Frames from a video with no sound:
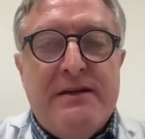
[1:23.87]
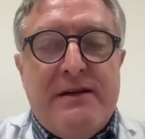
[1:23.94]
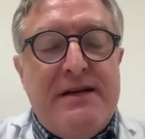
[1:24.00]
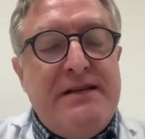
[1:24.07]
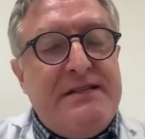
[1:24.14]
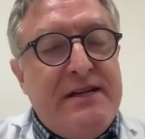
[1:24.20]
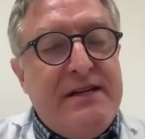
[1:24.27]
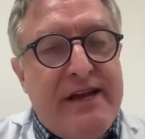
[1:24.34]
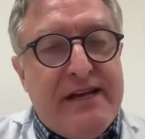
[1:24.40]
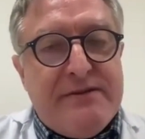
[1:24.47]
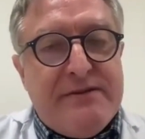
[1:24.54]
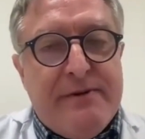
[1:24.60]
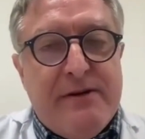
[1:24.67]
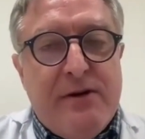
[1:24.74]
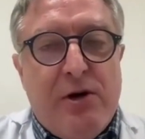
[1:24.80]
he's an
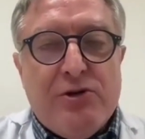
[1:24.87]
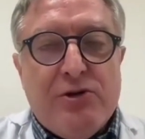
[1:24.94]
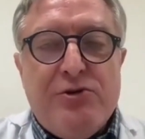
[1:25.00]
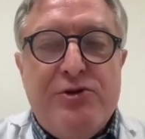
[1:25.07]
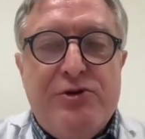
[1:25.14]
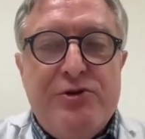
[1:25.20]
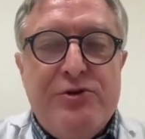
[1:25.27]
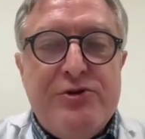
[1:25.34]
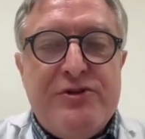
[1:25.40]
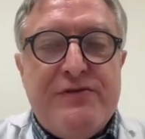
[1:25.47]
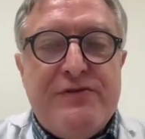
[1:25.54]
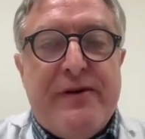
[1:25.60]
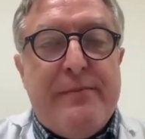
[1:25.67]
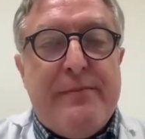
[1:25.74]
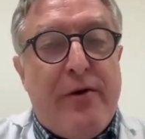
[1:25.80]
expert in how to use
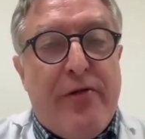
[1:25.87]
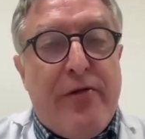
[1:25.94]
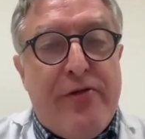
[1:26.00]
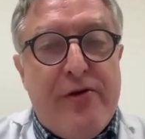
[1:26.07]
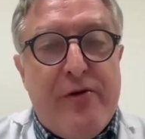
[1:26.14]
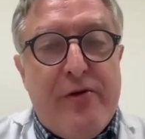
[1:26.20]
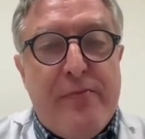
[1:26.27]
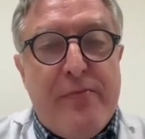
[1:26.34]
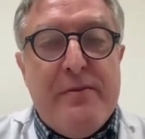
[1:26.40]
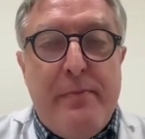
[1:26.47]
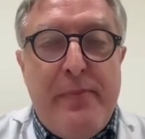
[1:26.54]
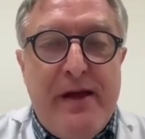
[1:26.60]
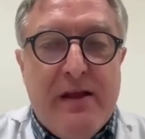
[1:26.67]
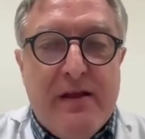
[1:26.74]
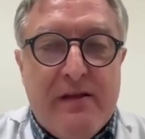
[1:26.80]
pharmacotherapy and
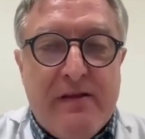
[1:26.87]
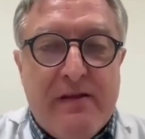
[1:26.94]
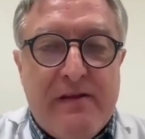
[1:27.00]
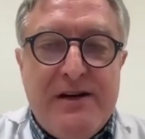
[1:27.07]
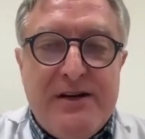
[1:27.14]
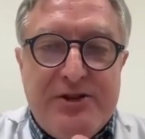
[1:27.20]
pills